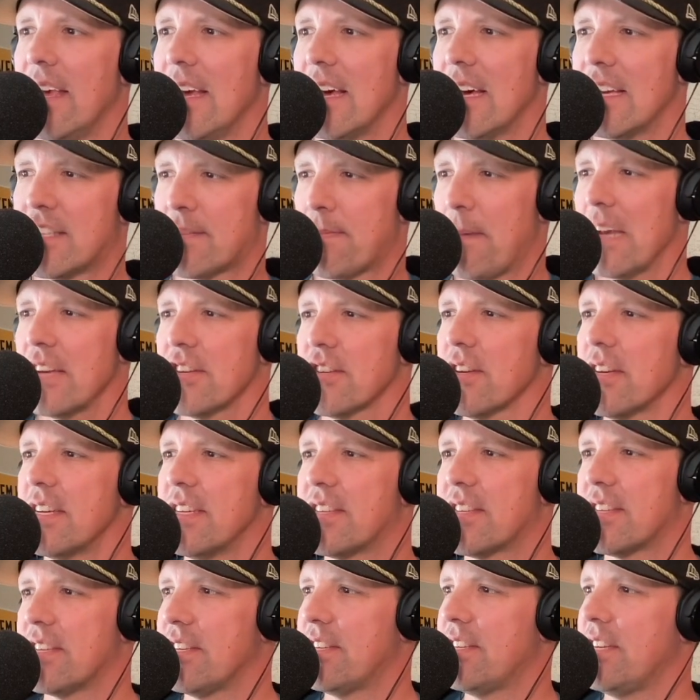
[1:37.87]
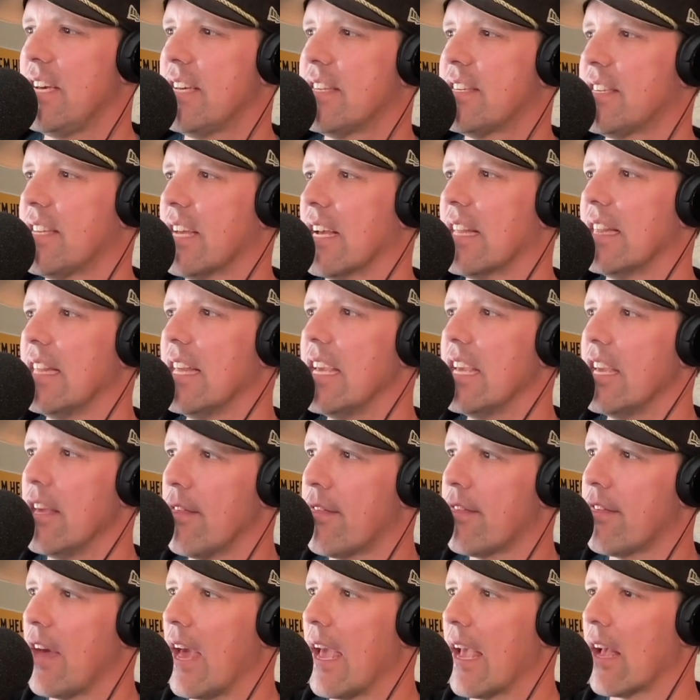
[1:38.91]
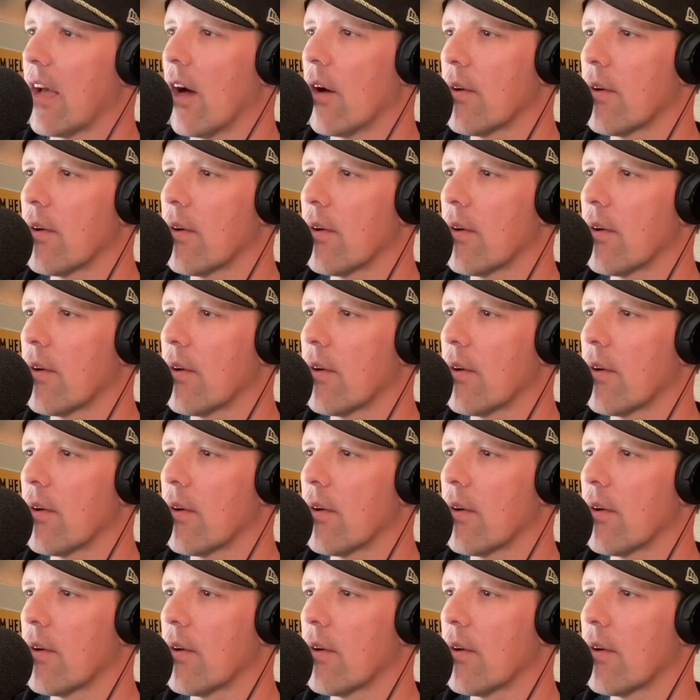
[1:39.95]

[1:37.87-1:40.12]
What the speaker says: Especially statistically, you think,